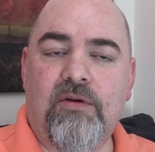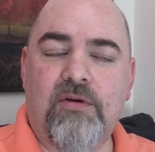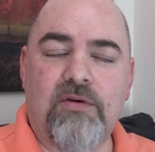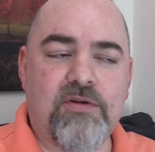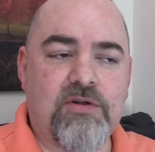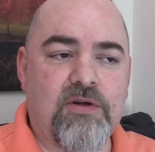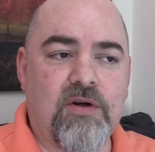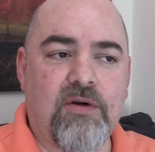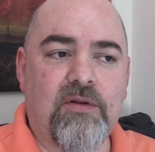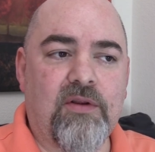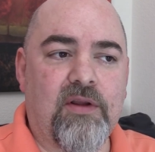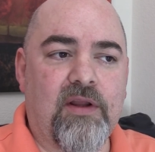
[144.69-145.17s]

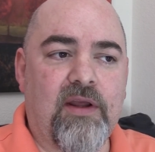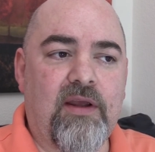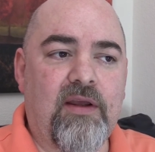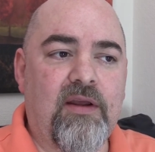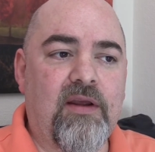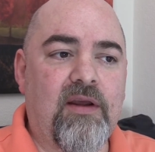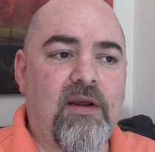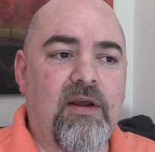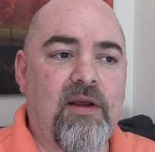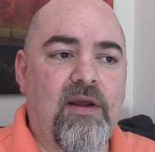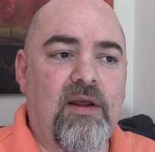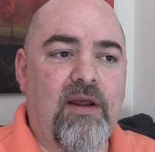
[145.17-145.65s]

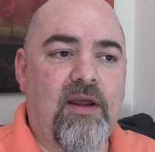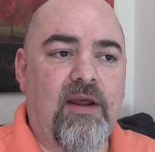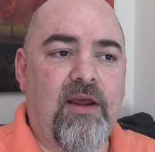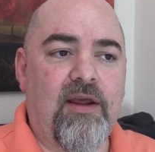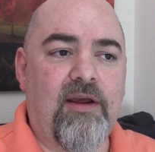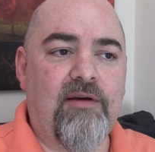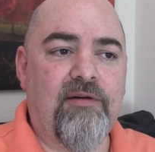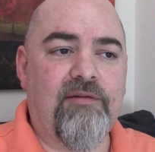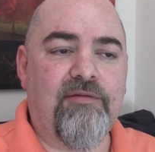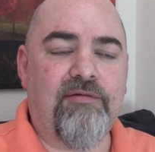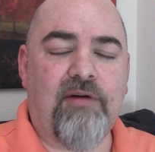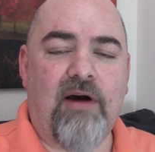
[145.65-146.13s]
Certainly
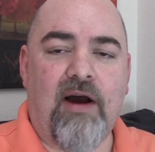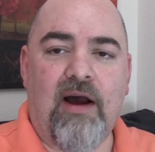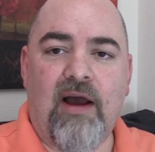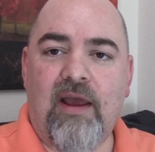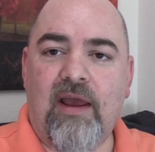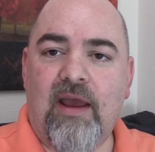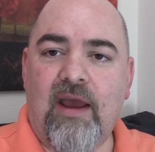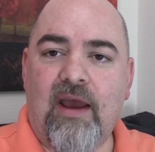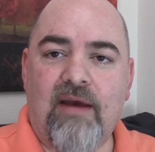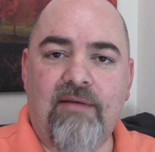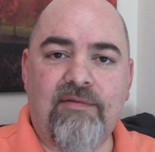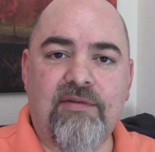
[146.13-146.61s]
if
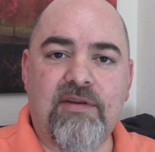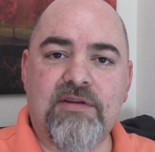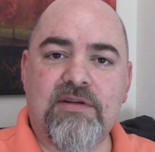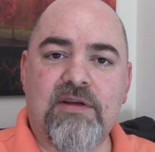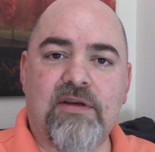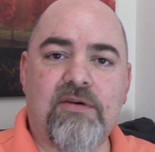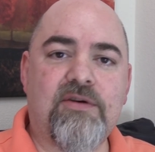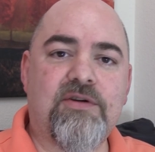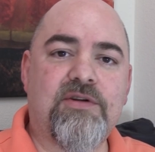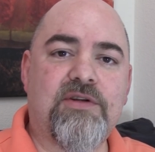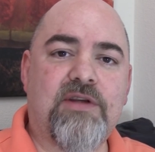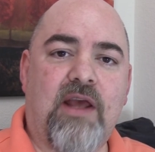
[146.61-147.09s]
I have this
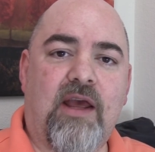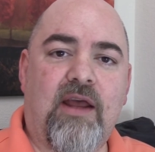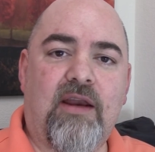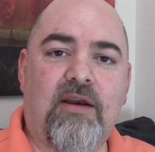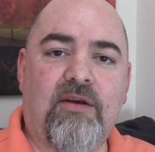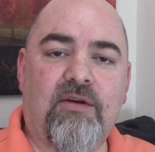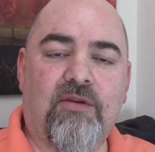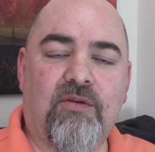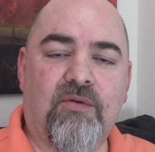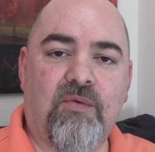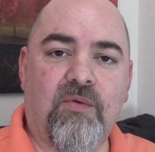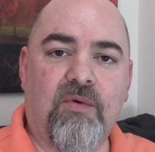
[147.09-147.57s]

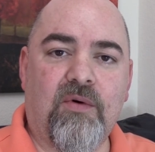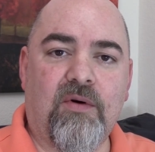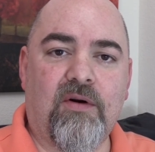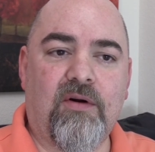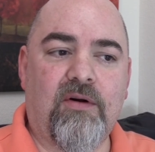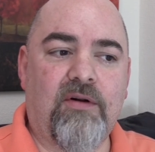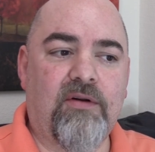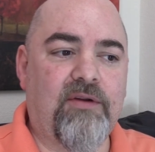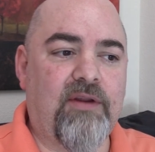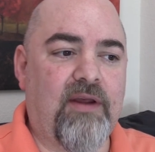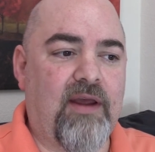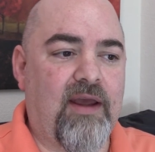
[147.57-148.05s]
understanding of the
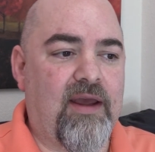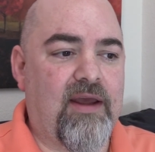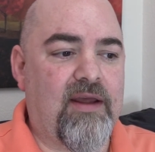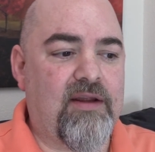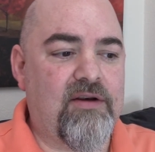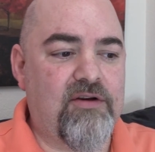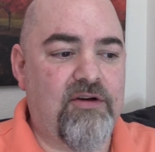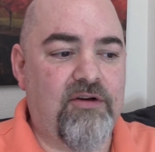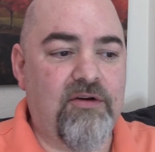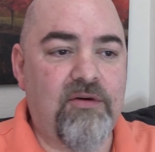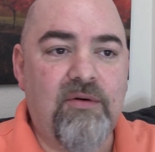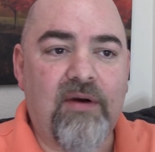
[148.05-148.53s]
world
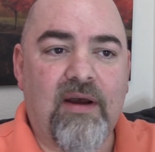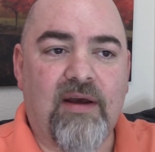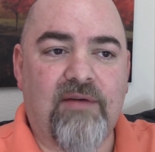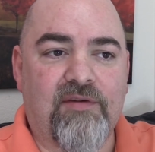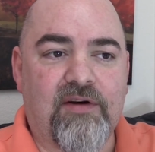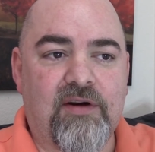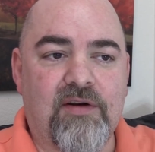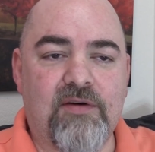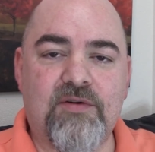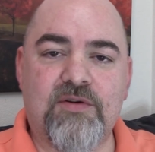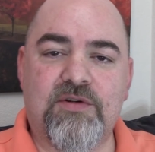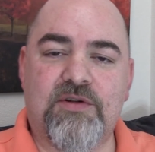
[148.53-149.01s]
and you have
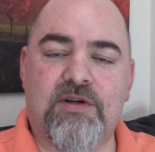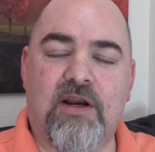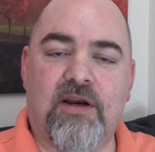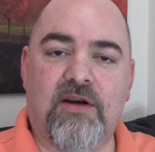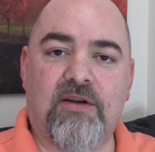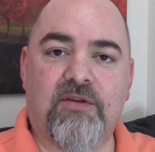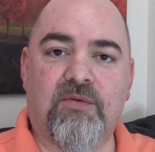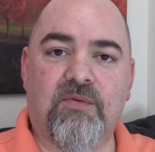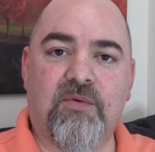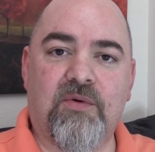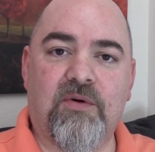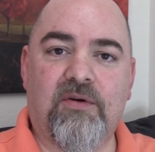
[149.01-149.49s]
an
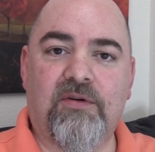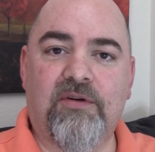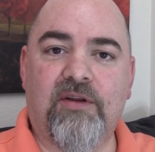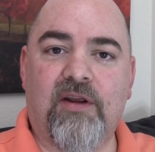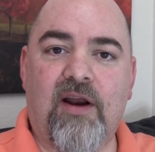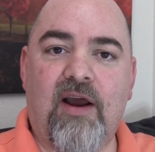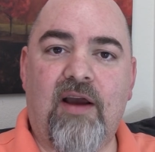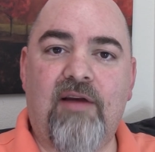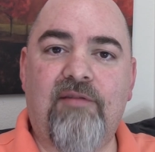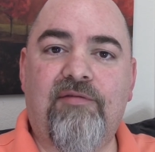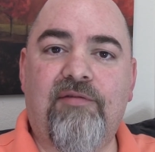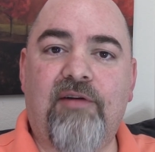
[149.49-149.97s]
understanding of the world,
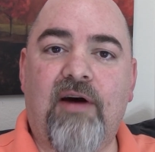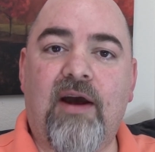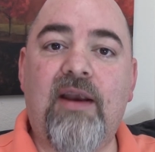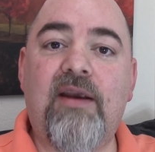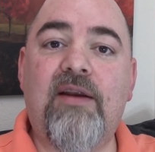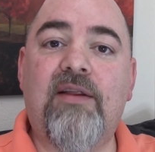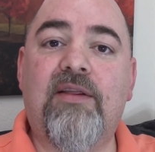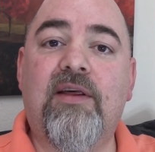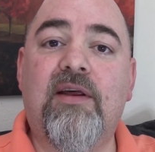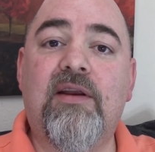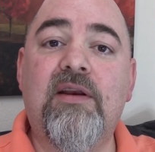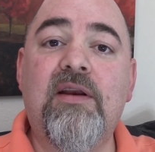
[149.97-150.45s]
and I
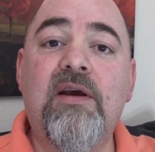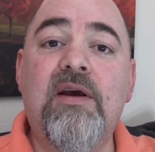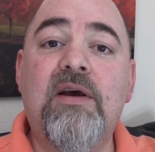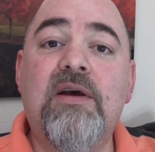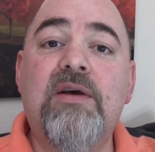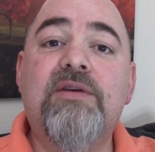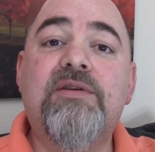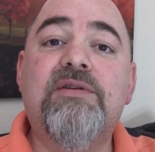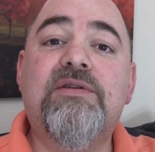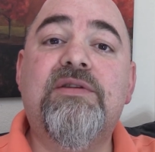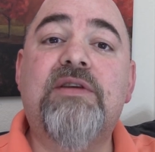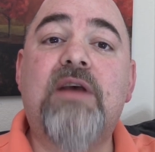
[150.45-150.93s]
find that
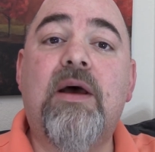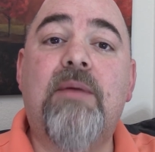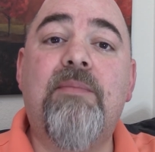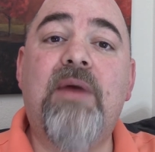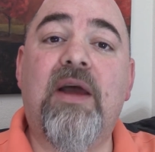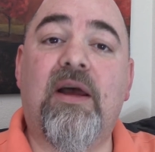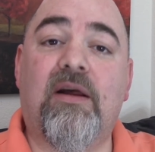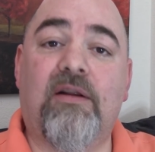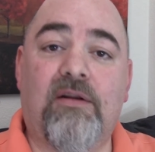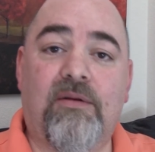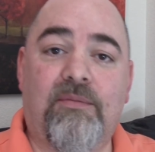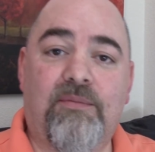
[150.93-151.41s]
some
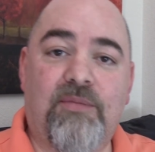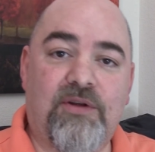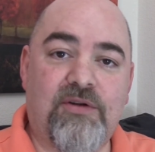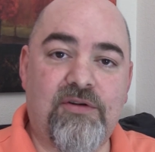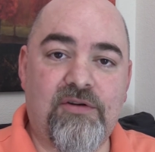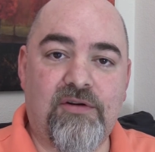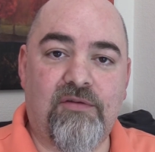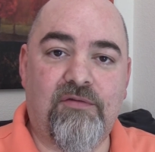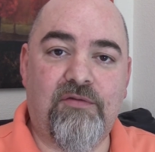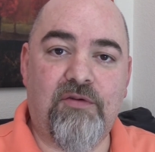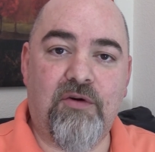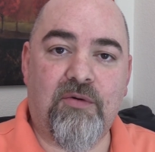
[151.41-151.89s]

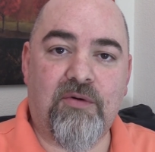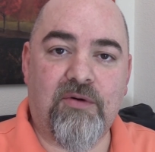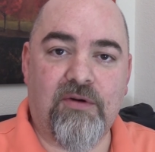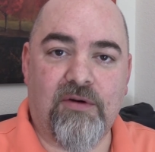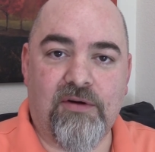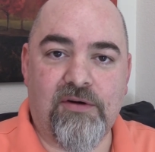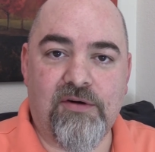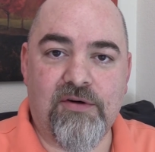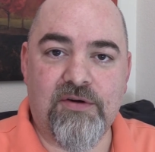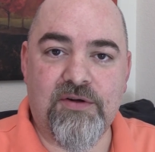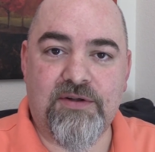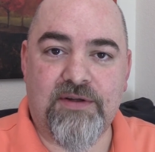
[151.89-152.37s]
element of your
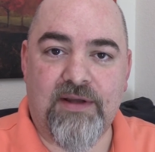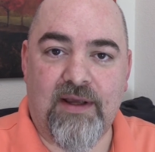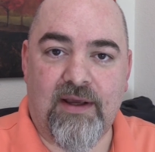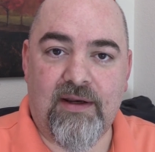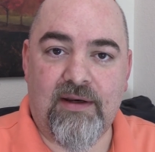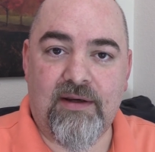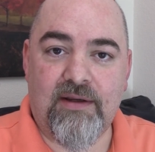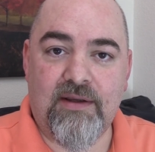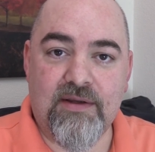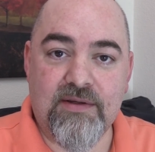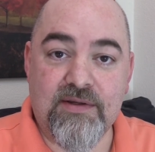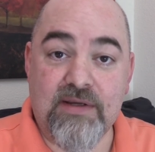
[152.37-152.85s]

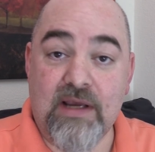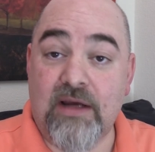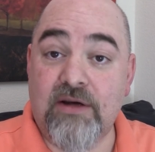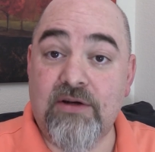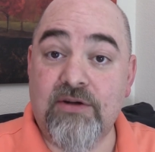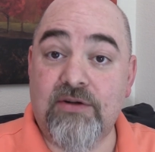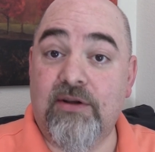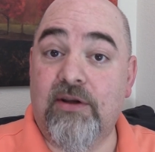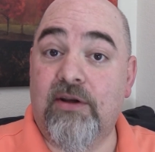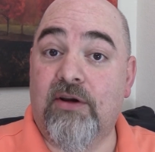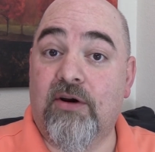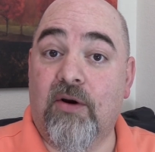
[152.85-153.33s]
understanding is
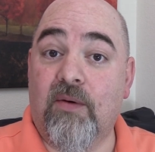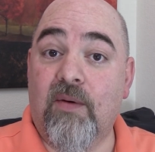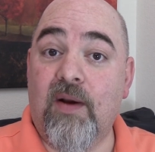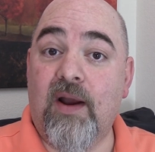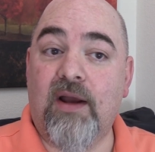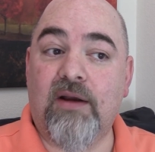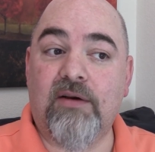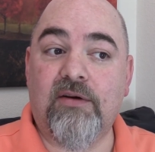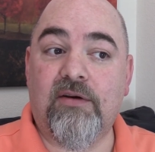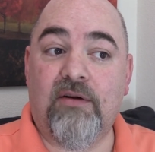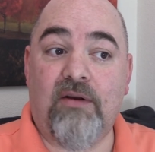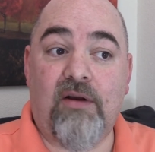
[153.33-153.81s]
actually
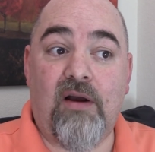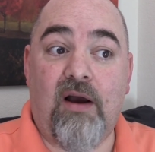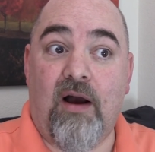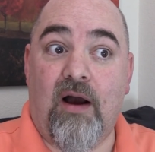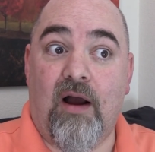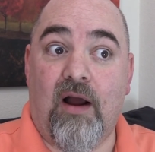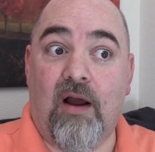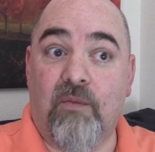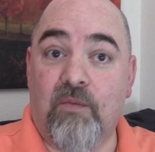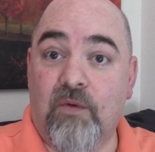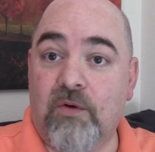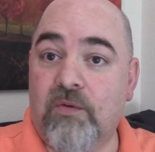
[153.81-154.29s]
correct,
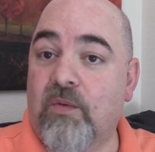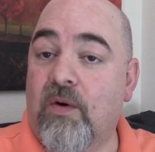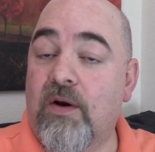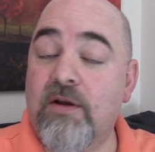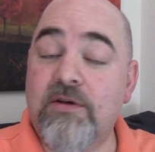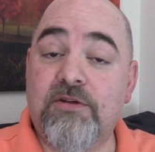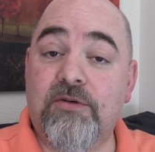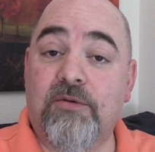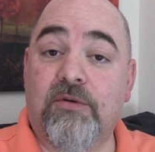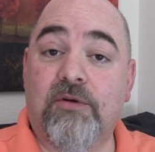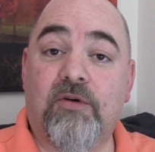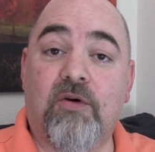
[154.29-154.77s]
I would
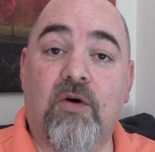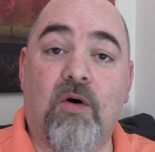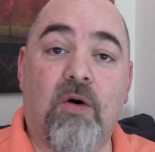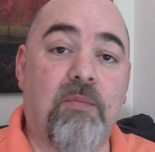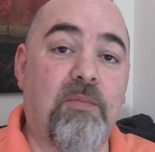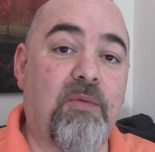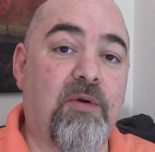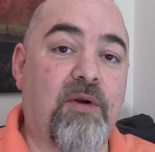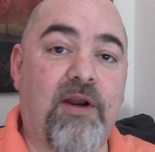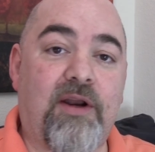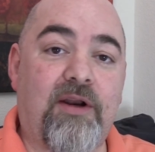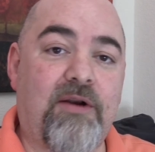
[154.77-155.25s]
want to
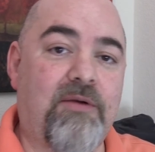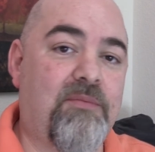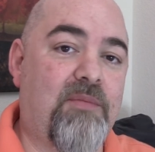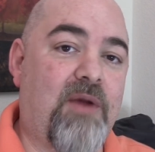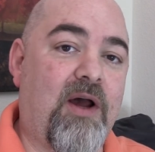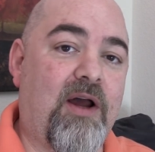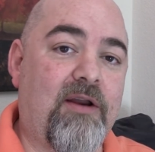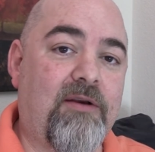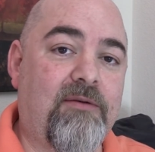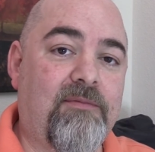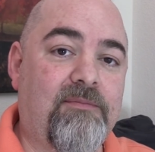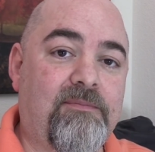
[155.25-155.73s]
incorporate it in
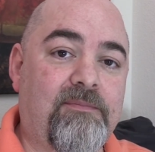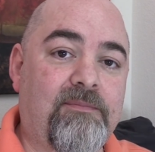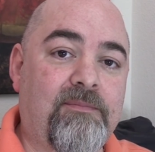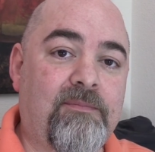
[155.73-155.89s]
mine.